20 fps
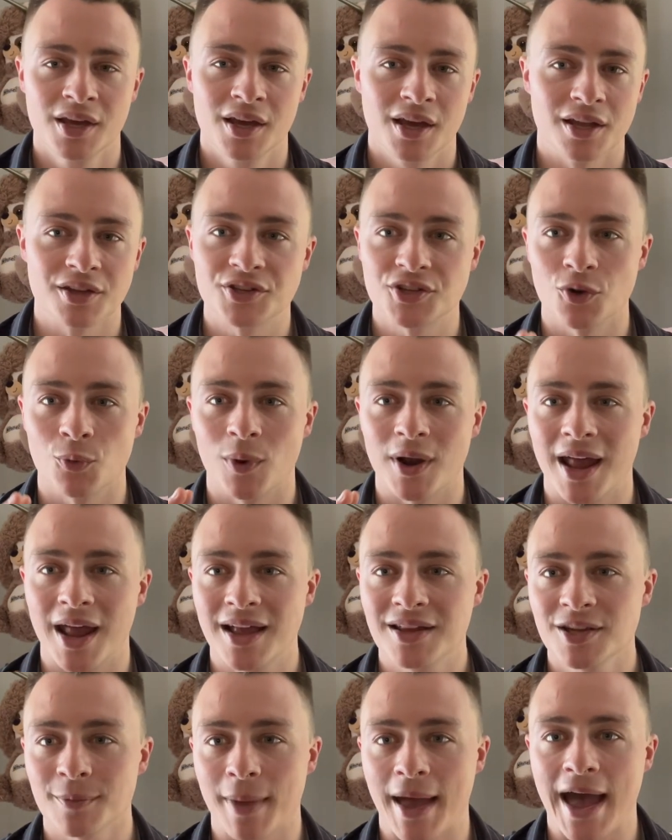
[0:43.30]
And so what
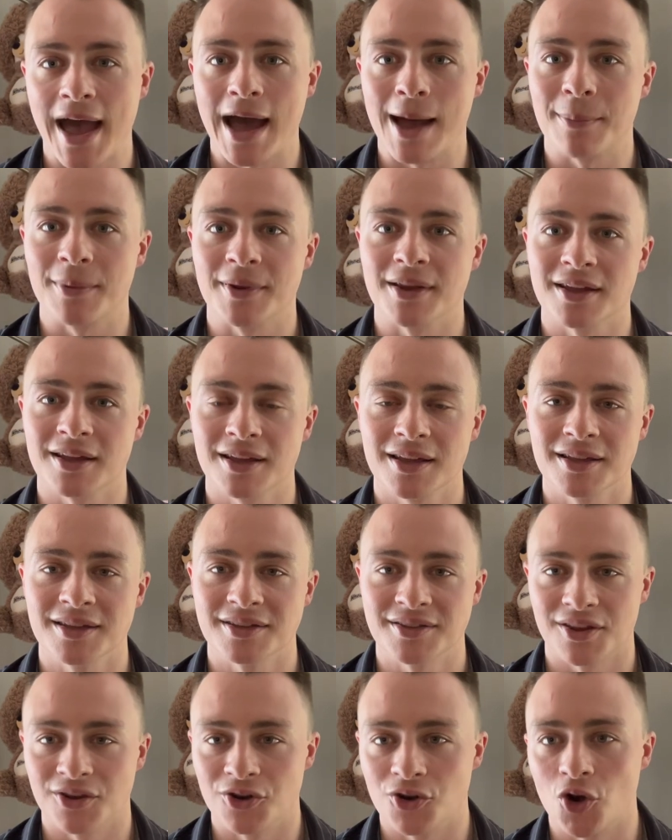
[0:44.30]
ends up happening
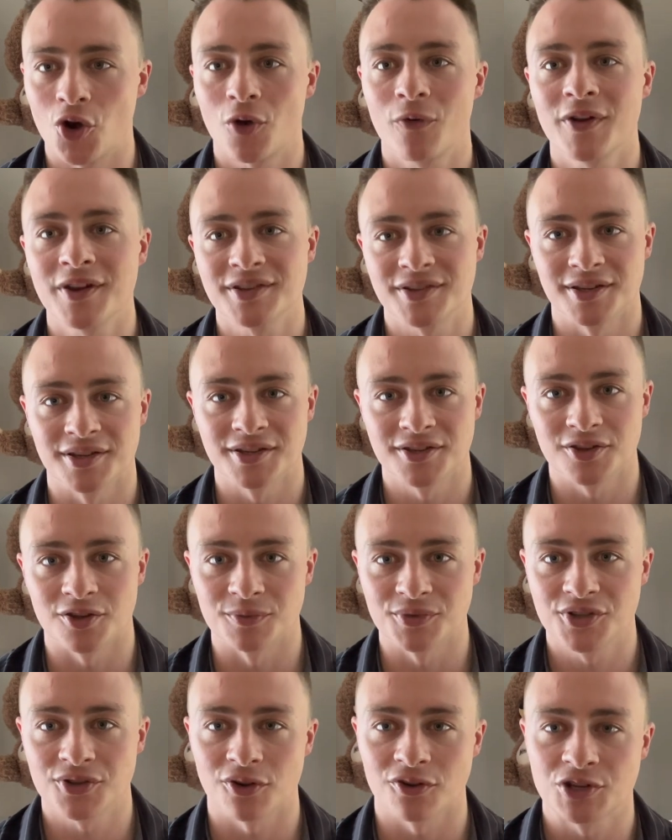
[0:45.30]
is the nervous
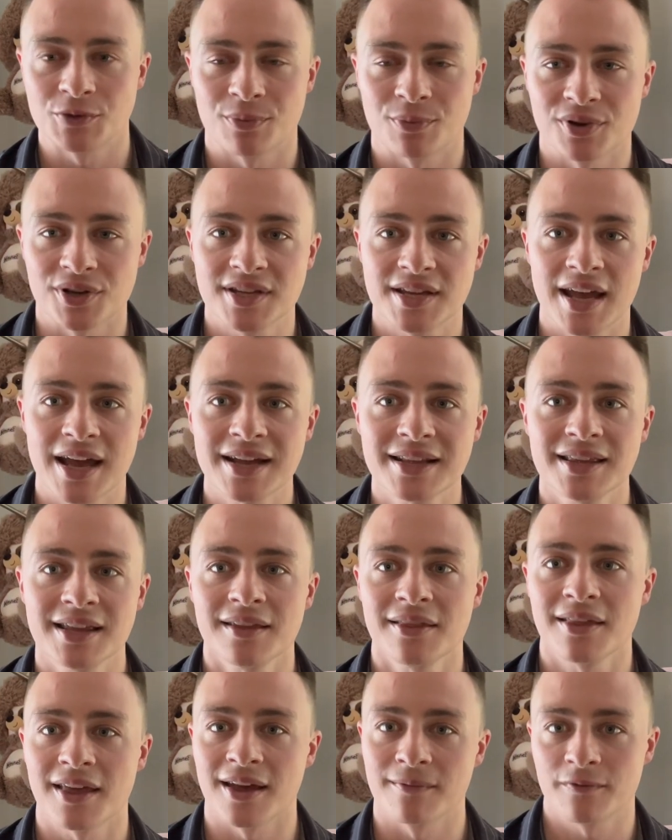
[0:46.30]
system starts
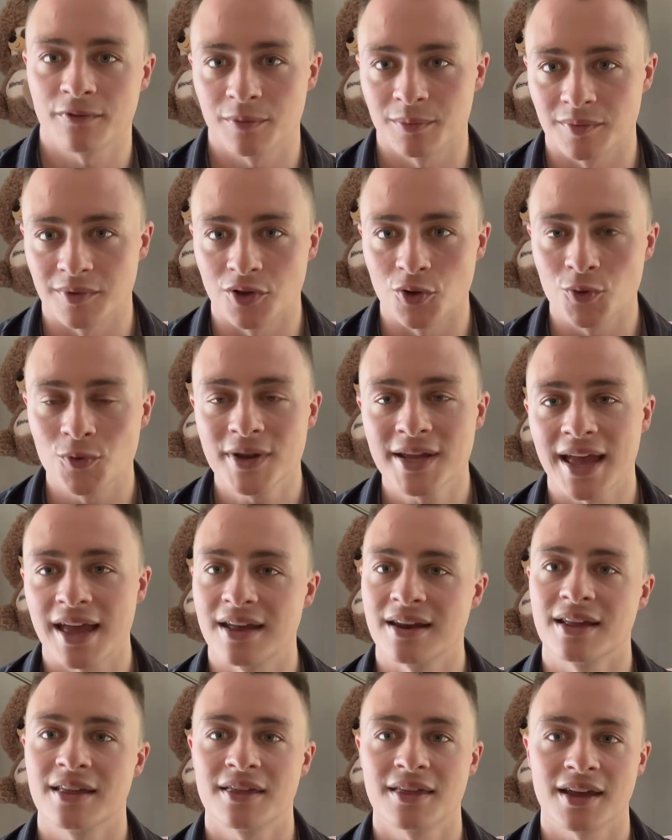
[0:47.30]
protecting them from loading
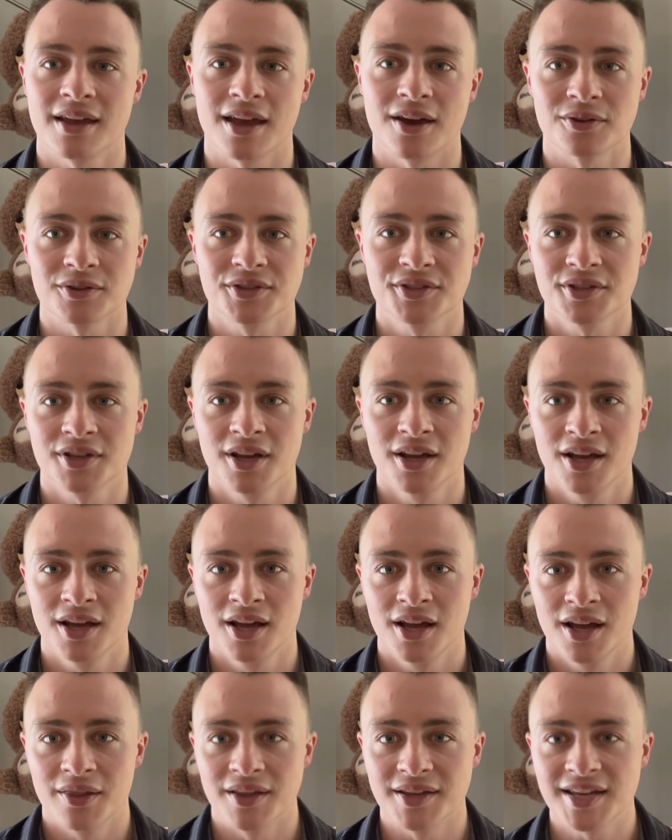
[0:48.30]
anything else.
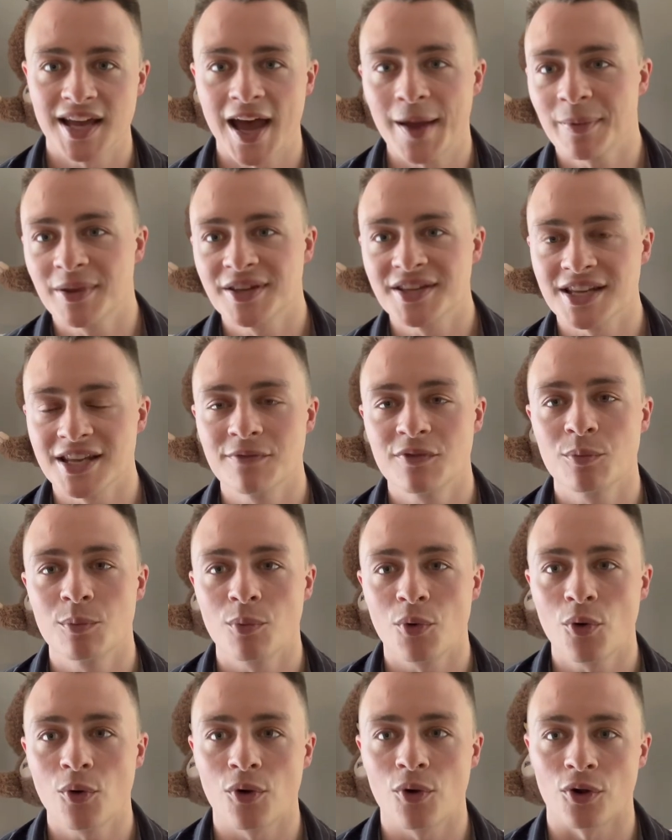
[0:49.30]
This happens even
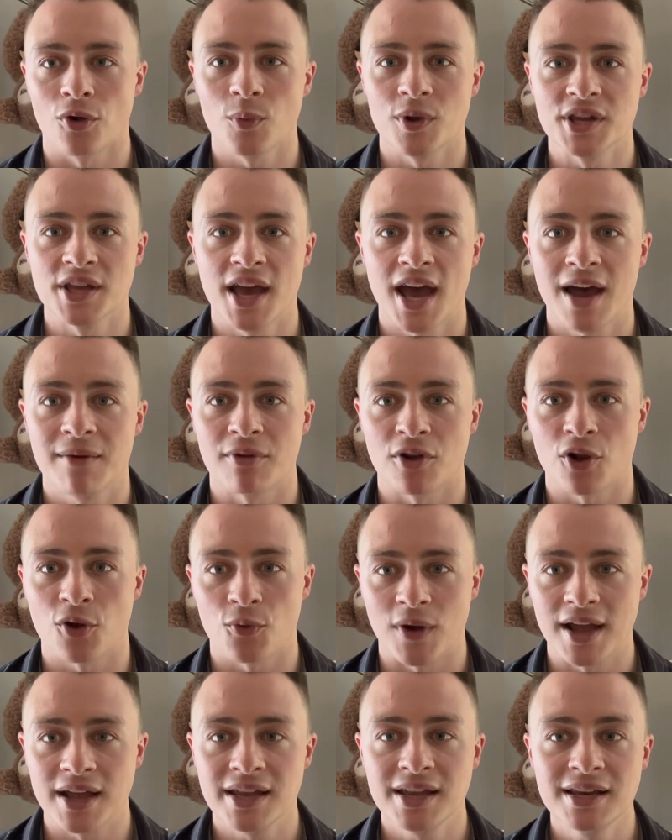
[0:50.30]
more when you have a
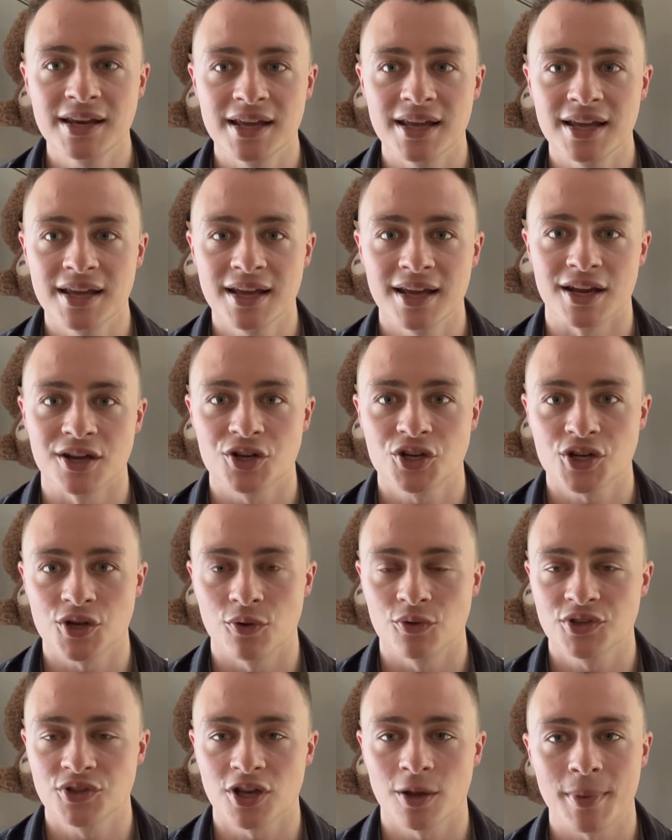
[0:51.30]
cranky knee and it
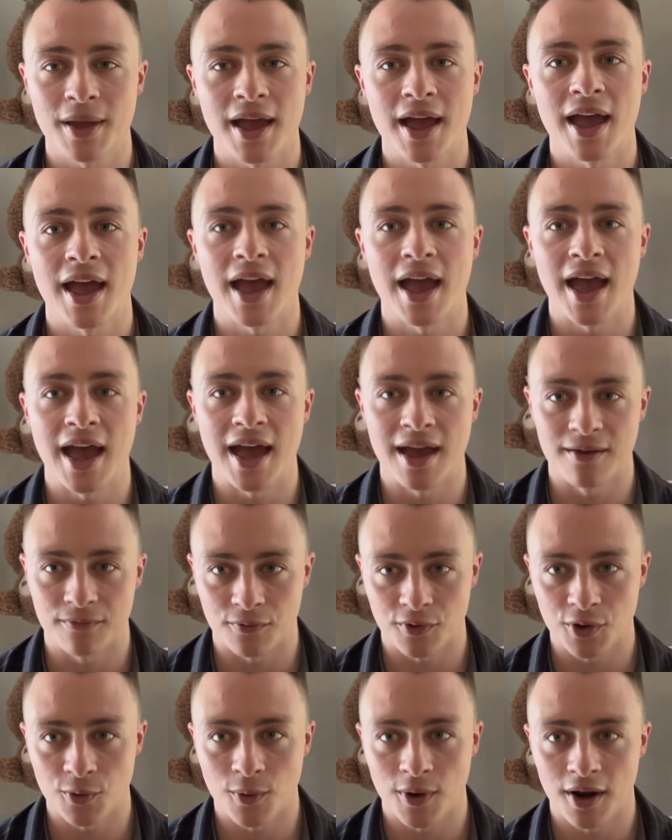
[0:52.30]
shows up
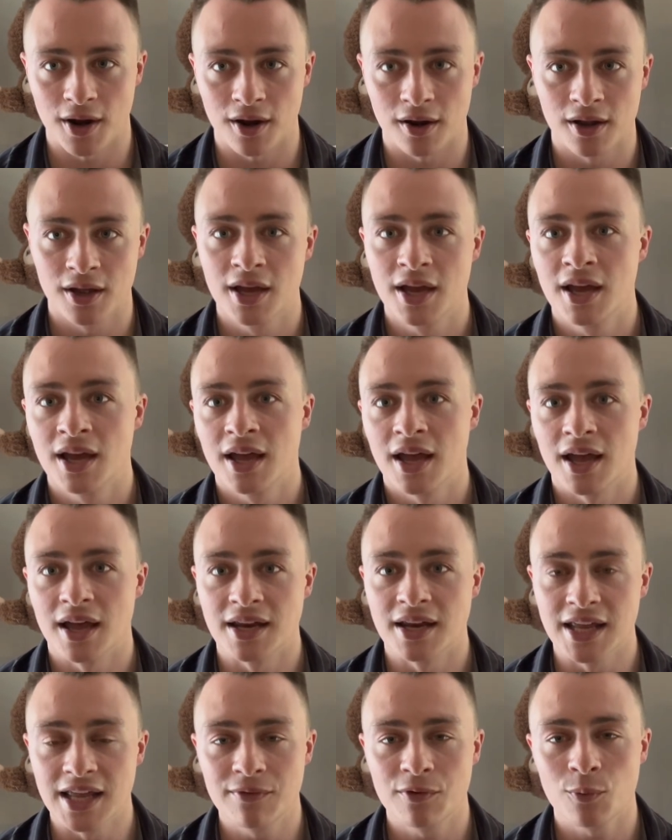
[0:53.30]
everywhere,
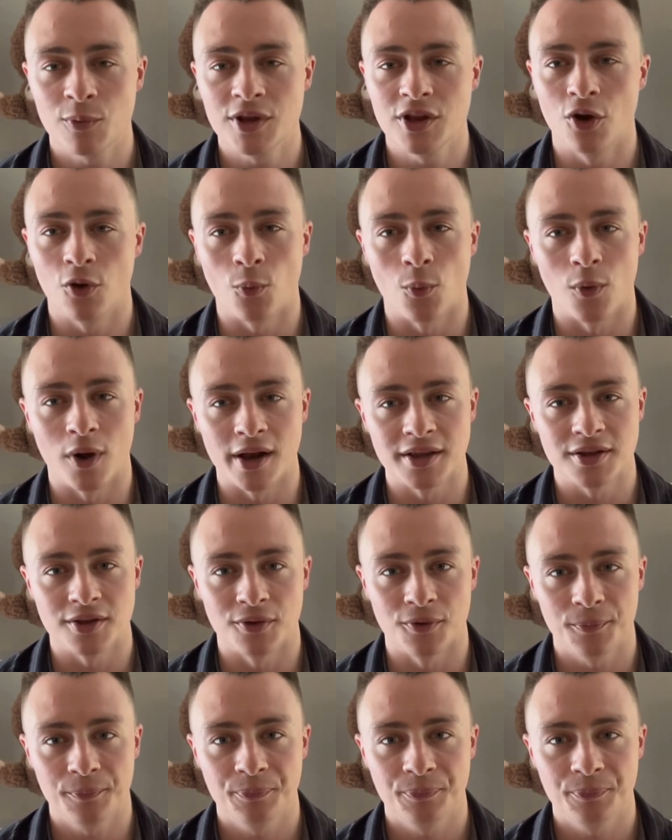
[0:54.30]
and even when you don't want it to.